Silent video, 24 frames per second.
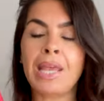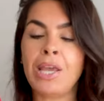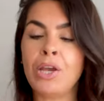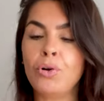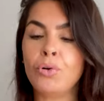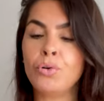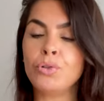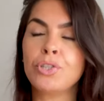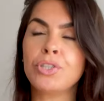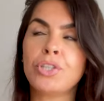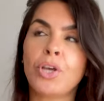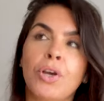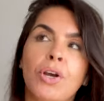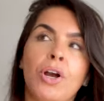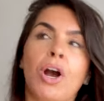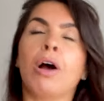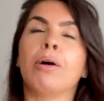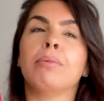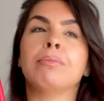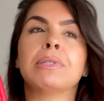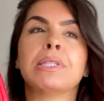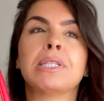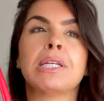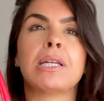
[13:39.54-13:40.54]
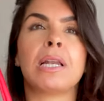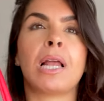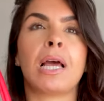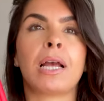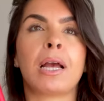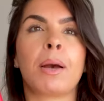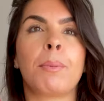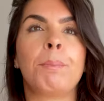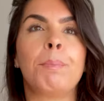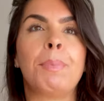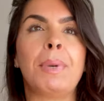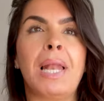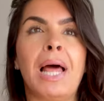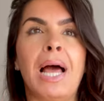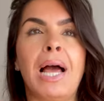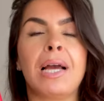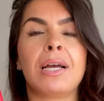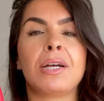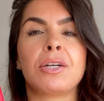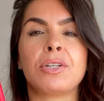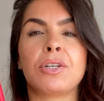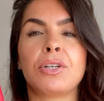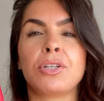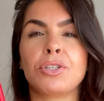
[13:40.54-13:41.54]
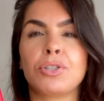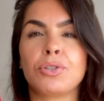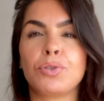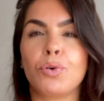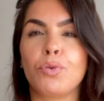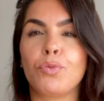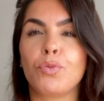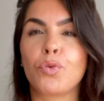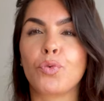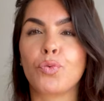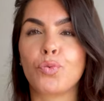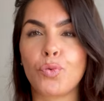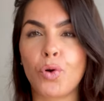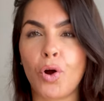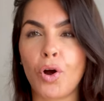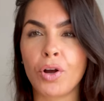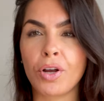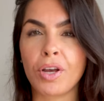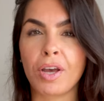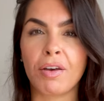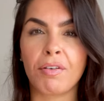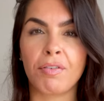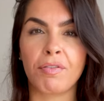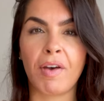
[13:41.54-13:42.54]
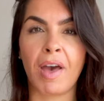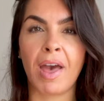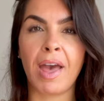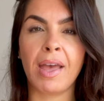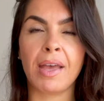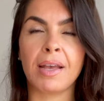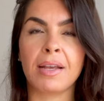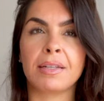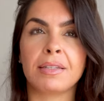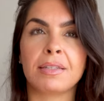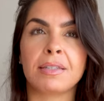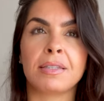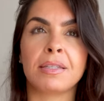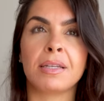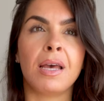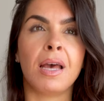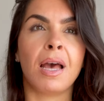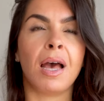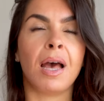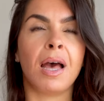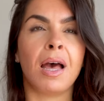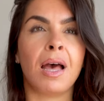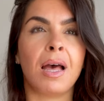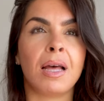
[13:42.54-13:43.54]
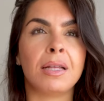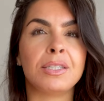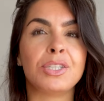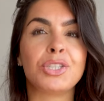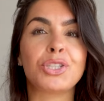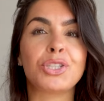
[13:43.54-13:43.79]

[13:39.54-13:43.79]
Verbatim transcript: It also comes in like a black sort of croc effect and